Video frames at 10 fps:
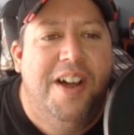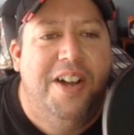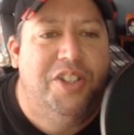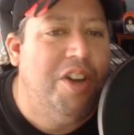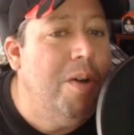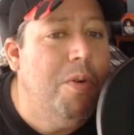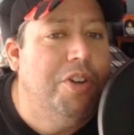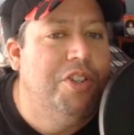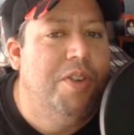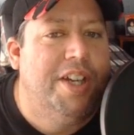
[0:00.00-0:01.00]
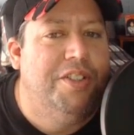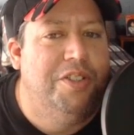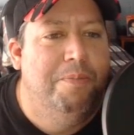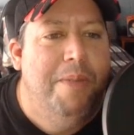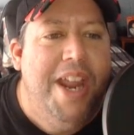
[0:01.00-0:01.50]
Star Wars
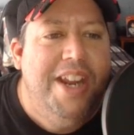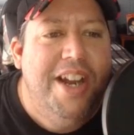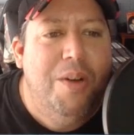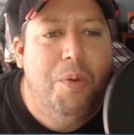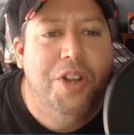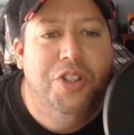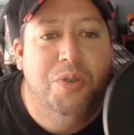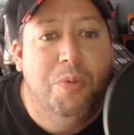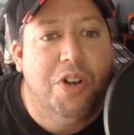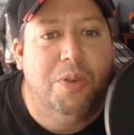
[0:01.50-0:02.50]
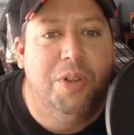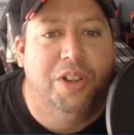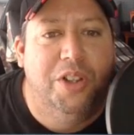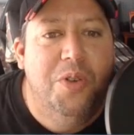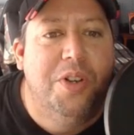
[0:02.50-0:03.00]
directors may not want to work with
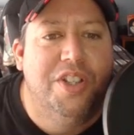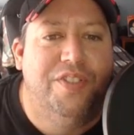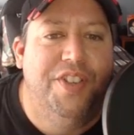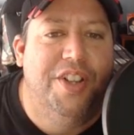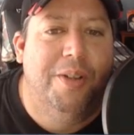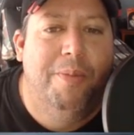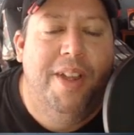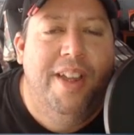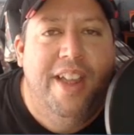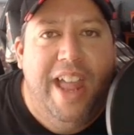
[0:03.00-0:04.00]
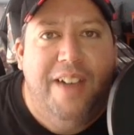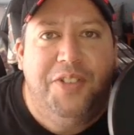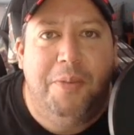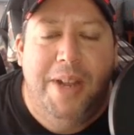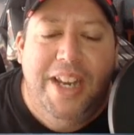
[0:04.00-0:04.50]
Lucasfilm
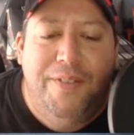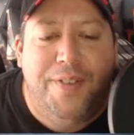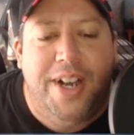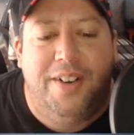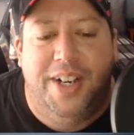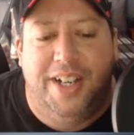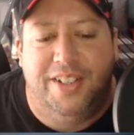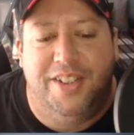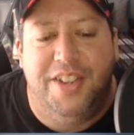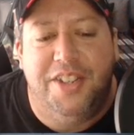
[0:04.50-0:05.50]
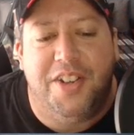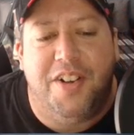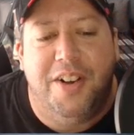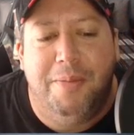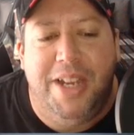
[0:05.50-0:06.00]
after many firings. This
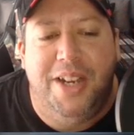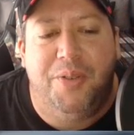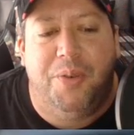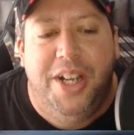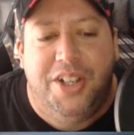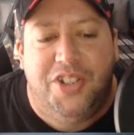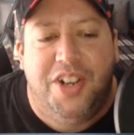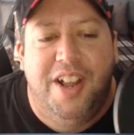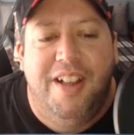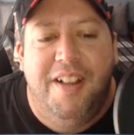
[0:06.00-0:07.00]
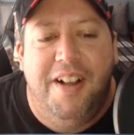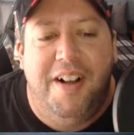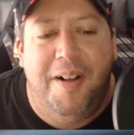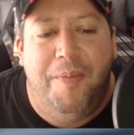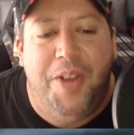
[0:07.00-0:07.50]
ought to be rich.
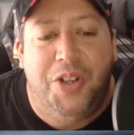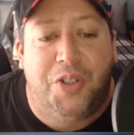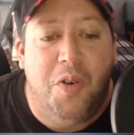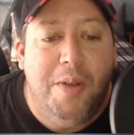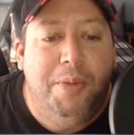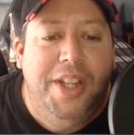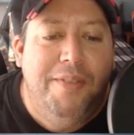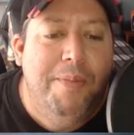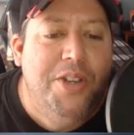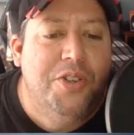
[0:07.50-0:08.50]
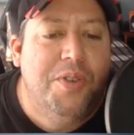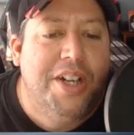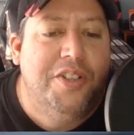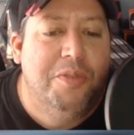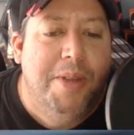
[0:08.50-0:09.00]
There's growing belief major
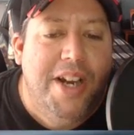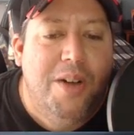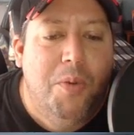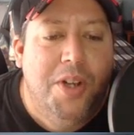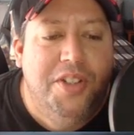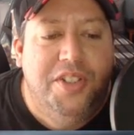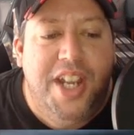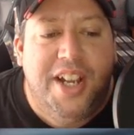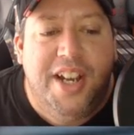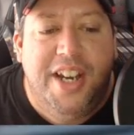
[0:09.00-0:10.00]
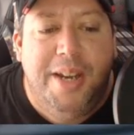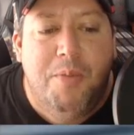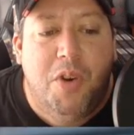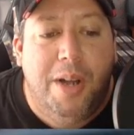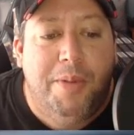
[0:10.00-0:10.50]
directors may not want to take on any
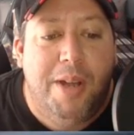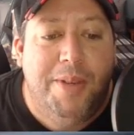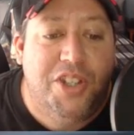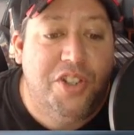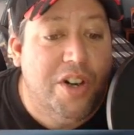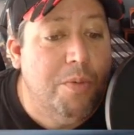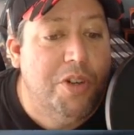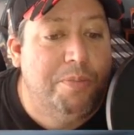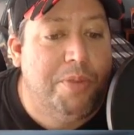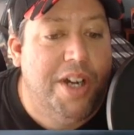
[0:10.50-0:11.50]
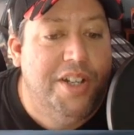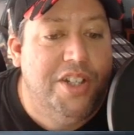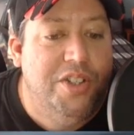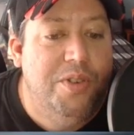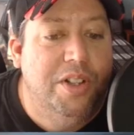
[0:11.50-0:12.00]
more upcoming Star Wars projects
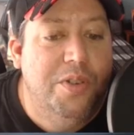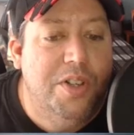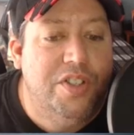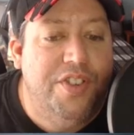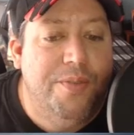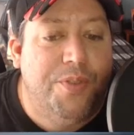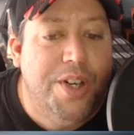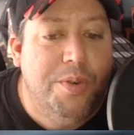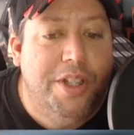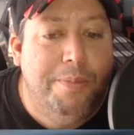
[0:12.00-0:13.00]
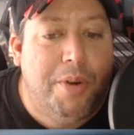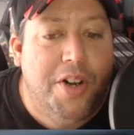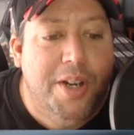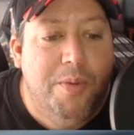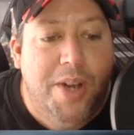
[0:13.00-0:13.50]
due to Lucasfilm frequently
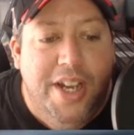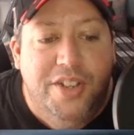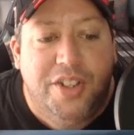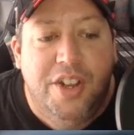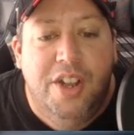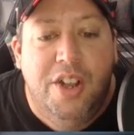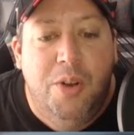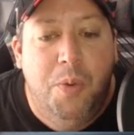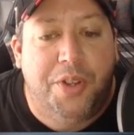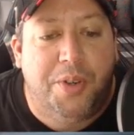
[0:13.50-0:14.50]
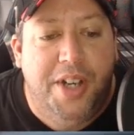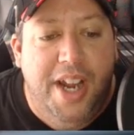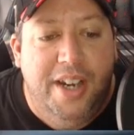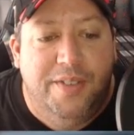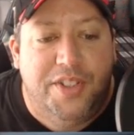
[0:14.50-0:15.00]
parting ways with
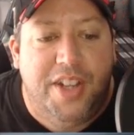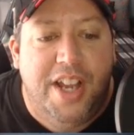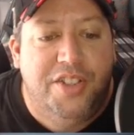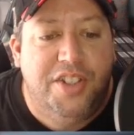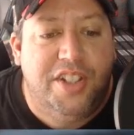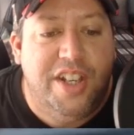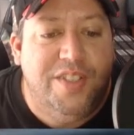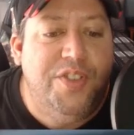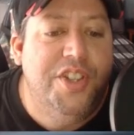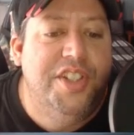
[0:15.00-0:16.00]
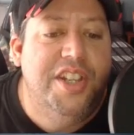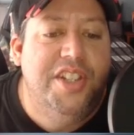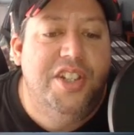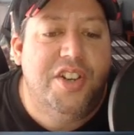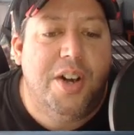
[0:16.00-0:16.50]
creatives. As successful as
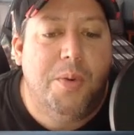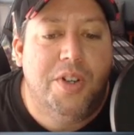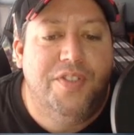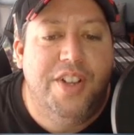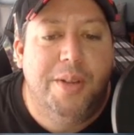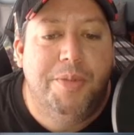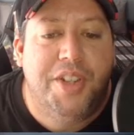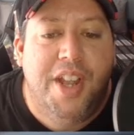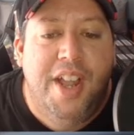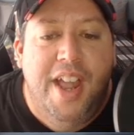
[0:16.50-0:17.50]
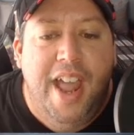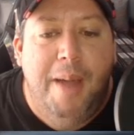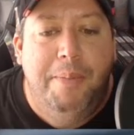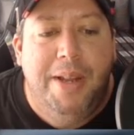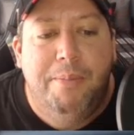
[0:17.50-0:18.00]
Disney Star Wars films
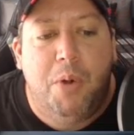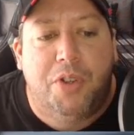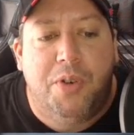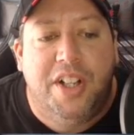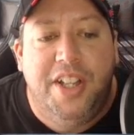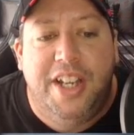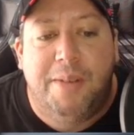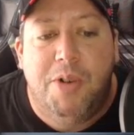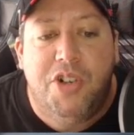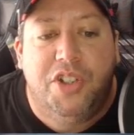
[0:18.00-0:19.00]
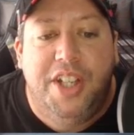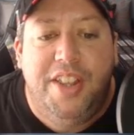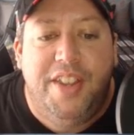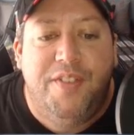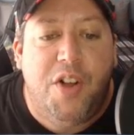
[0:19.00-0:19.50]
have been both critically and commercially,
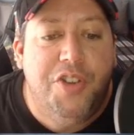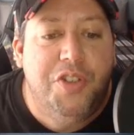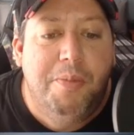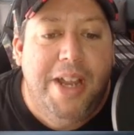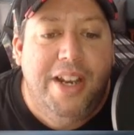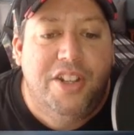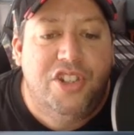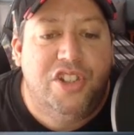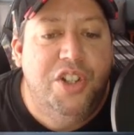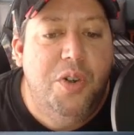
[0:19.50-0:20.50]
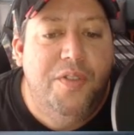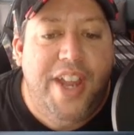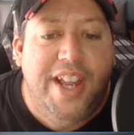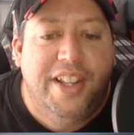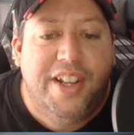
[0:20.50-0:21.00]
they've also made a slew of
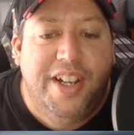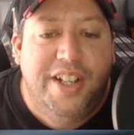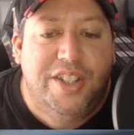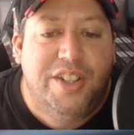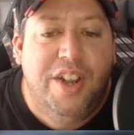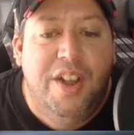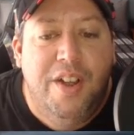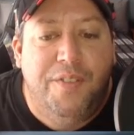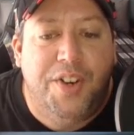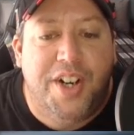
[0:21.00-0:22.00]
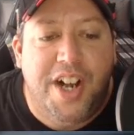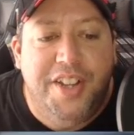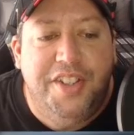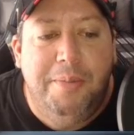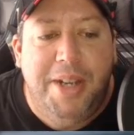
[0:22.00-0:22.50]
headlines for
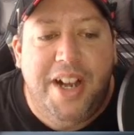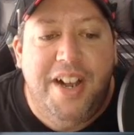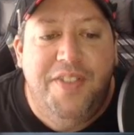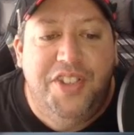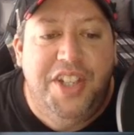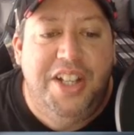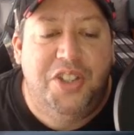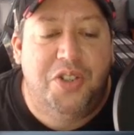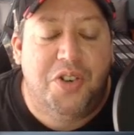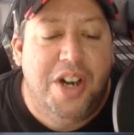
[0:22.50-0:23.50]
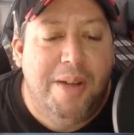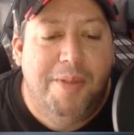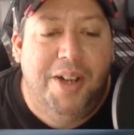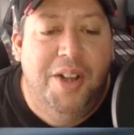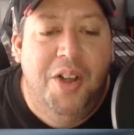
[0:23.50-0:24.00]
constant behind-the-scenes
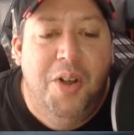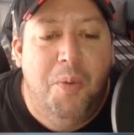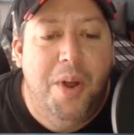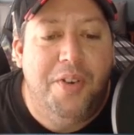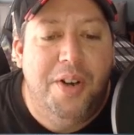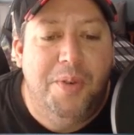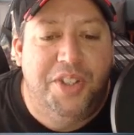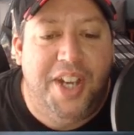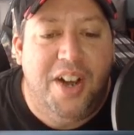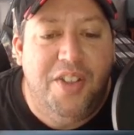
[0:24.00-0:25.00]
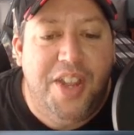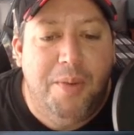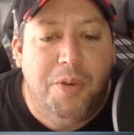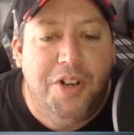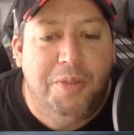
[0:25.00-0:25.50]
drama. Whether it was Gareth
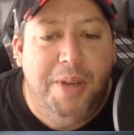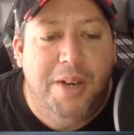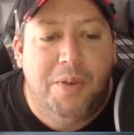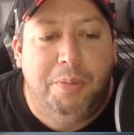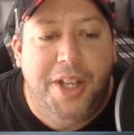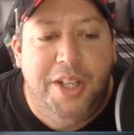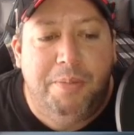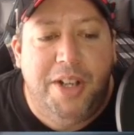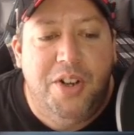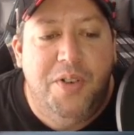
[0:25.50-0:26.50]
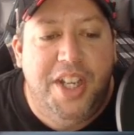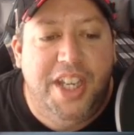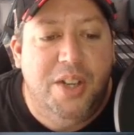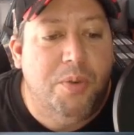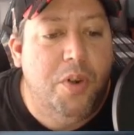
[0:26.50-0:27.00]
Edwards being replaced by Tony
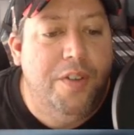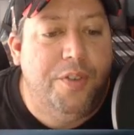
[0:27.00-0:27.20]
Gilroy for